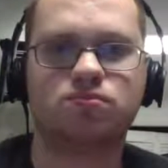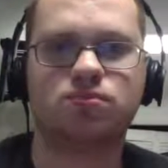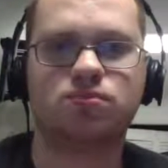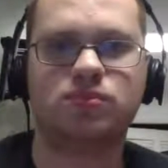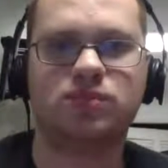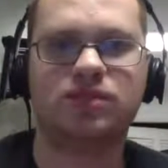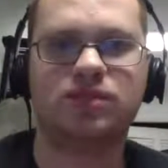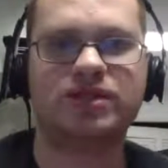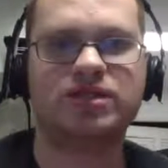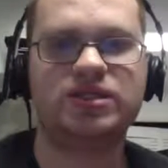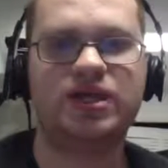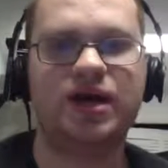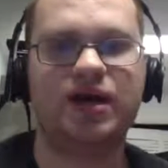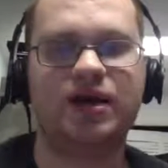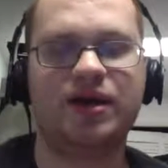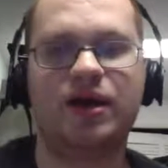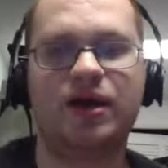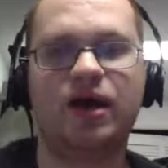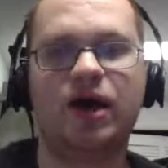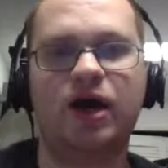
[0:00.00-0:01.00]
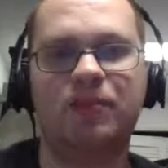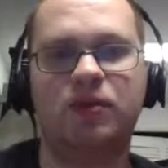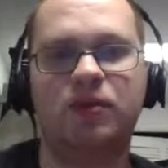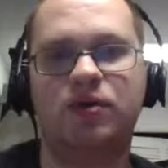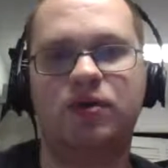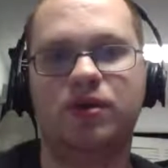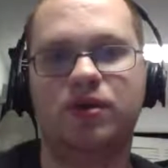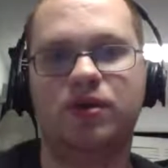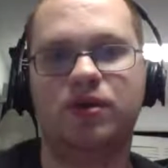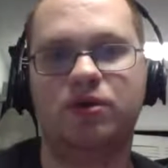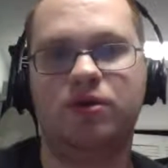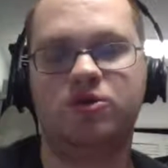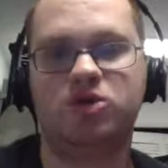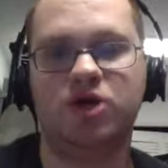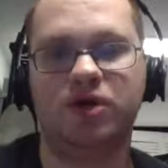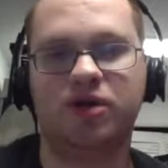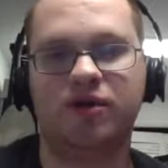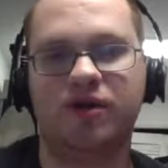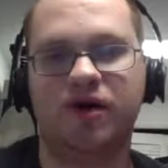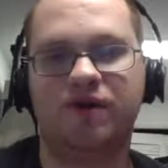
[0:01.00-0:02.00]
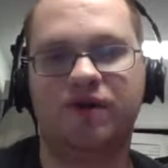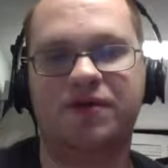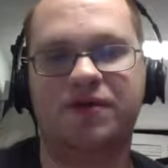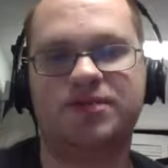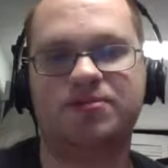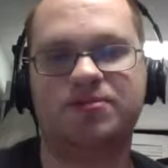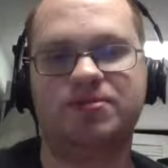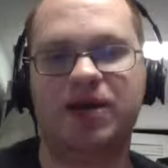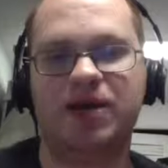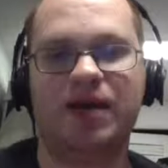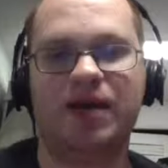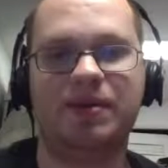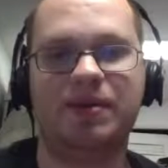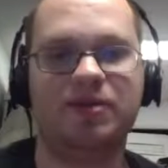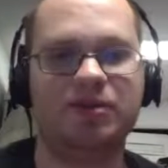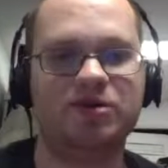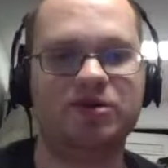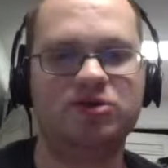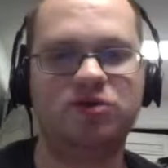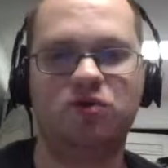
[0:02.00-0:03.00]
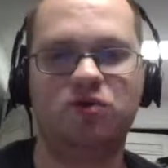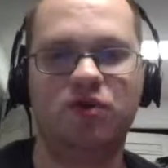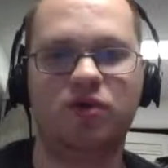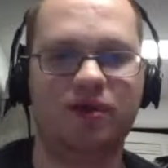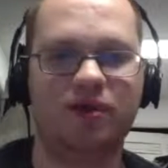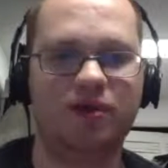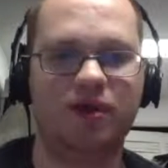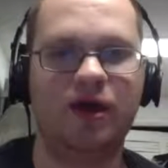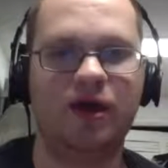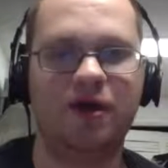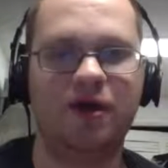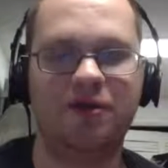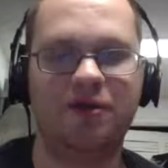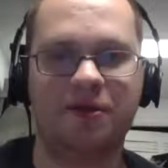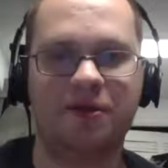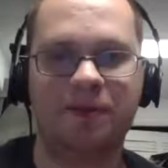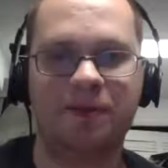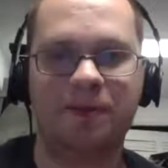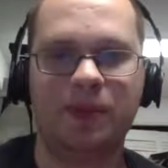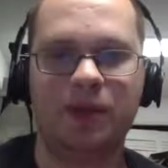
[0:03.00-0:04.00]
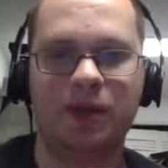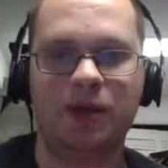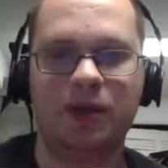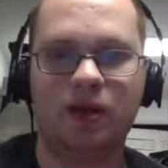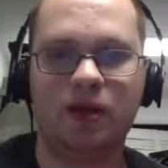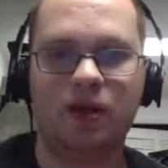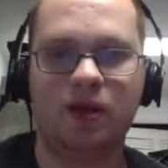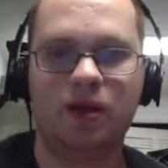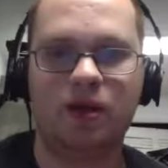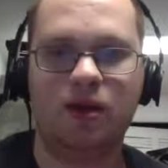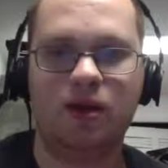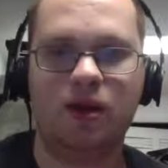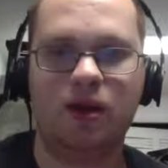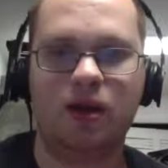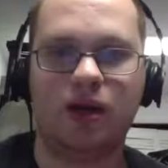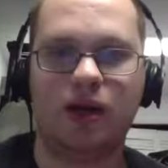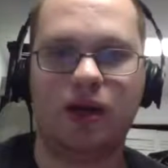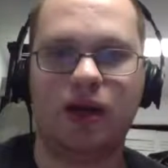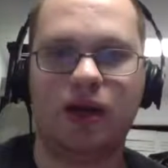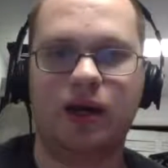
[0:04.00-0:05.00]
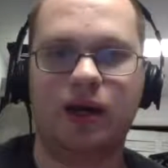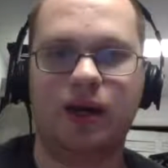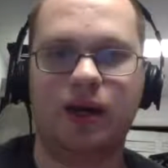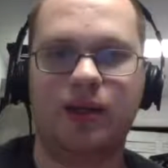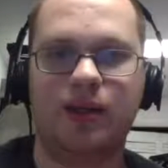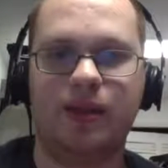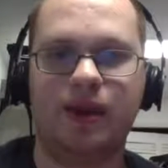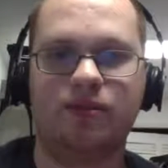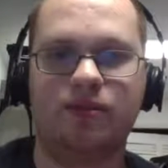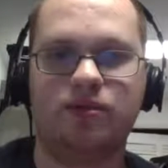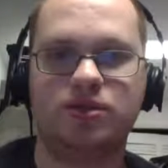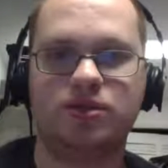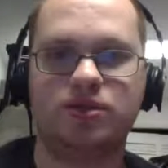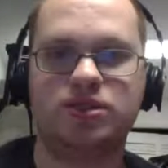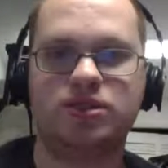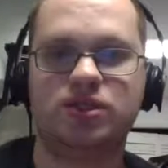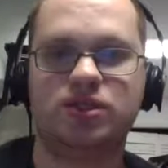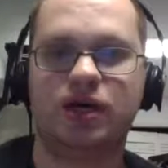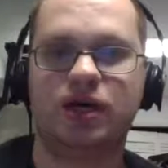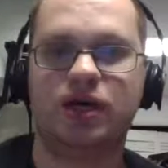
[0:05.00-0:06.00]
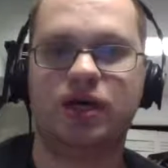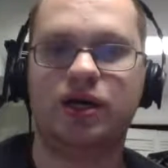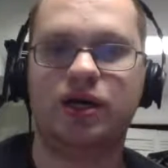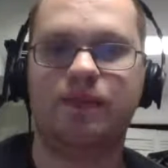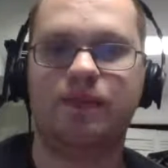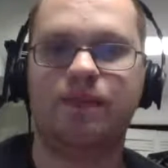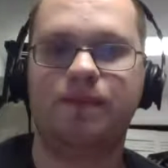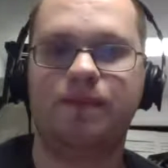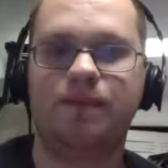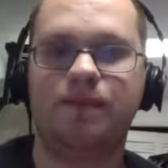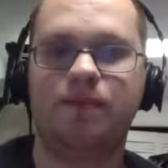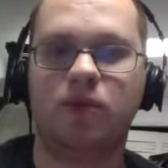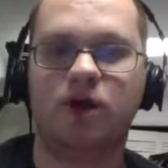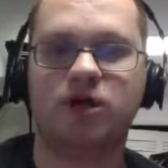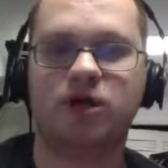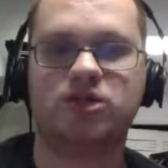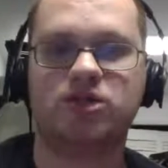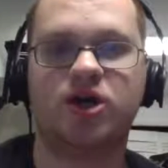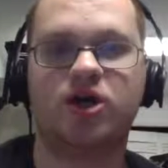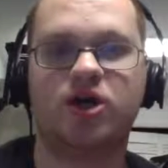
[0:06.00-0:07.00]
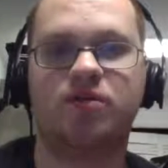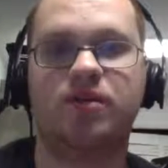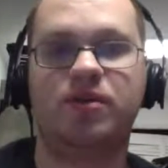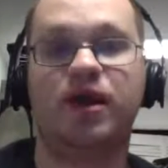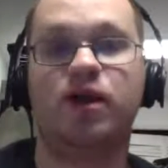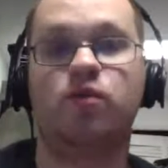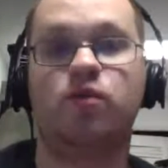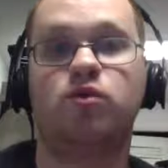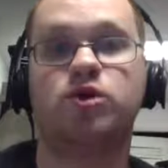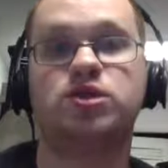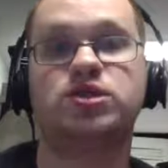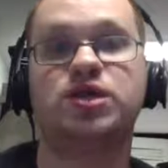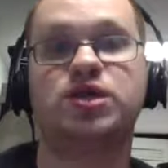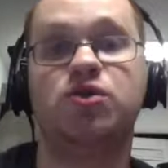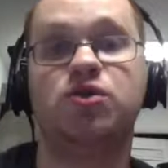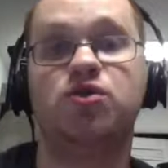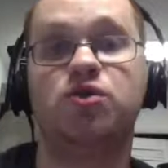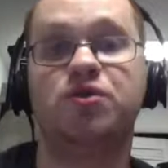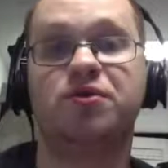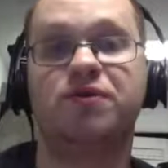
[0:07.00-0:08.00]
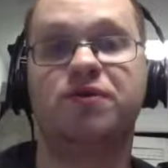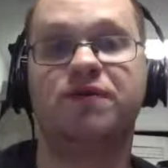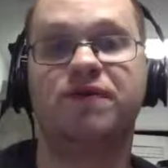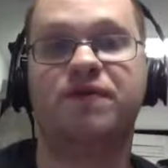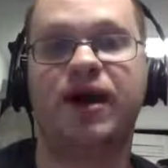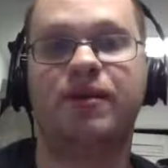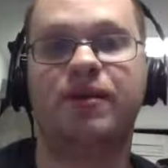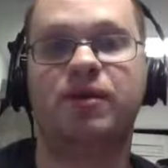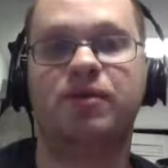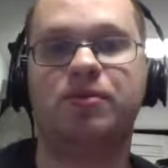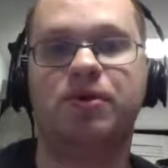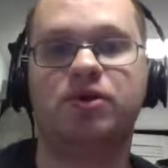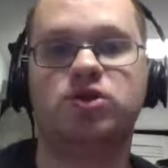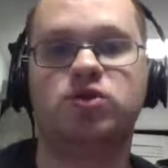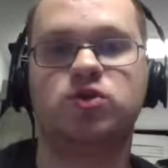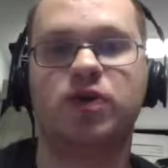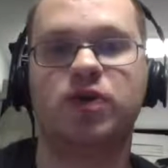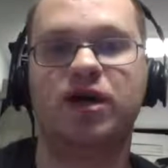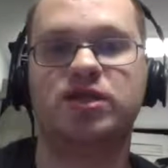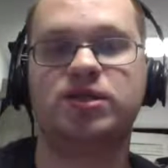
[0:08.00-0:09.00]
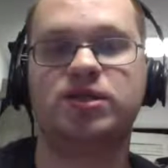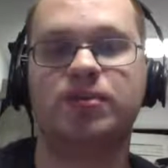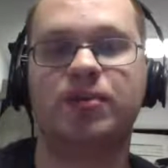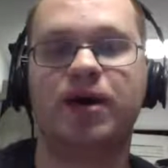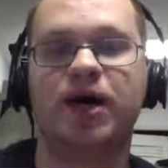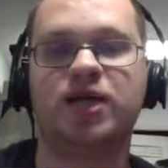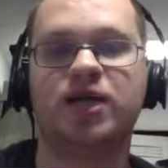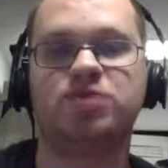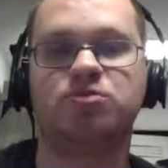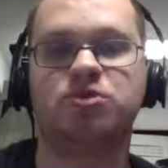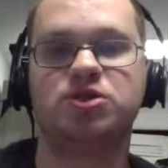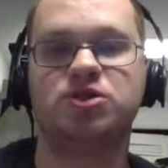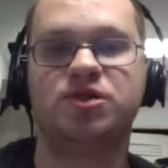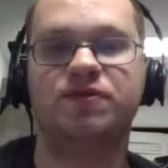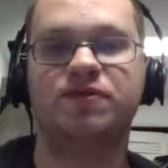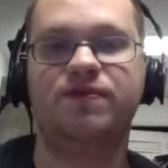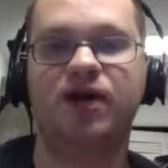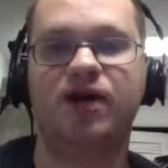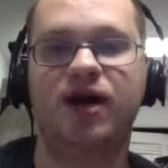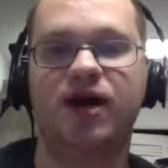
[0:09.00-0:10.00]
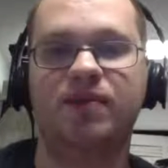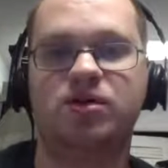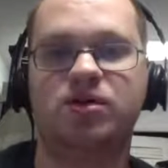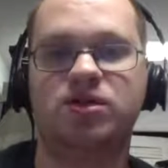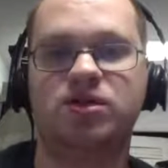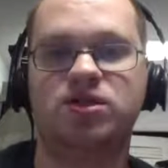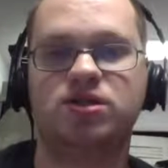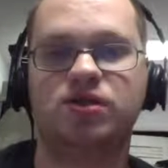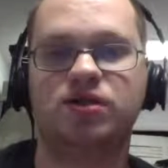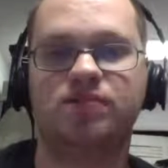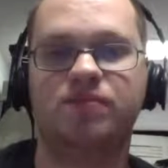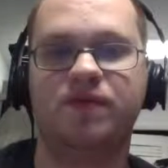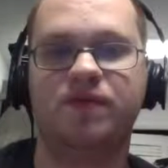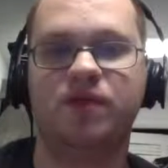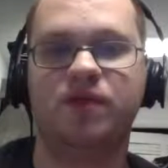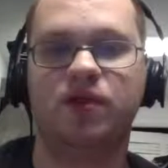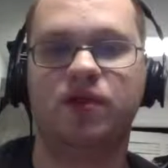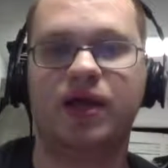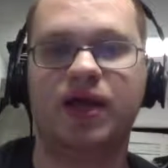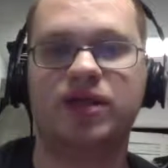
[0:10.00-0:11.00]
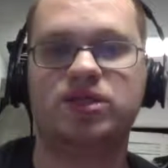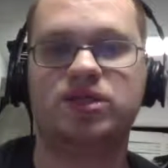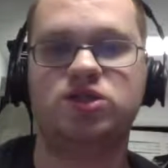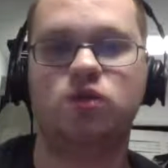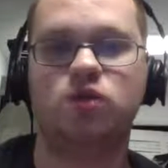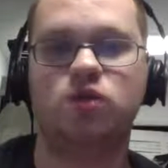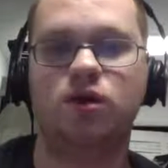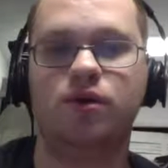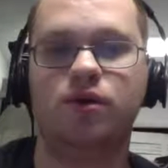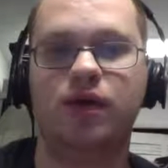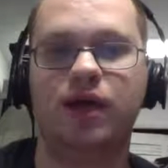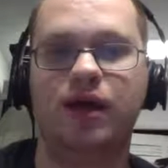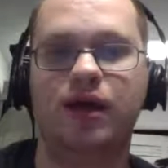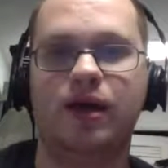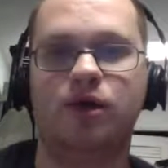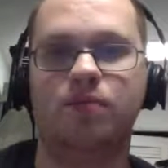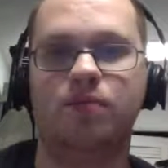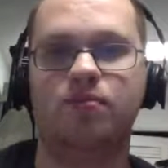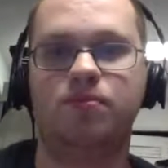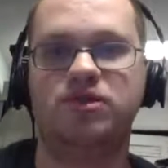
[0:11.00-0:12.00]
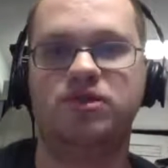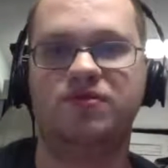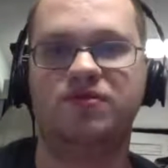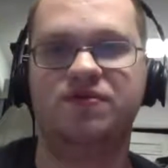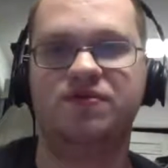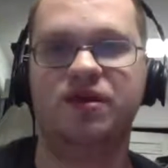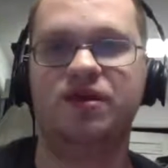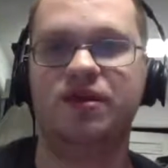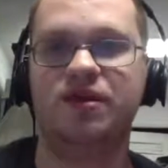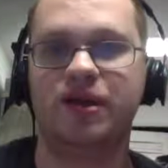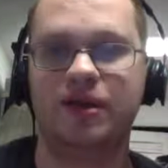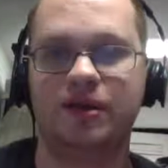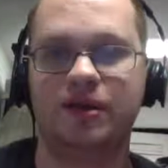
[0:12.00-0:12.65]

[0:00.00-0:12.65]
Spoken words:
That's not going to help you when you're struggling offensively. You got to be able to do one or the other. And that was Mark Zuckerman had Wirtz say knew there were a 5 minute period of twilight. It's impossible to see fly balls above the lights. Quote, a helpless feeling.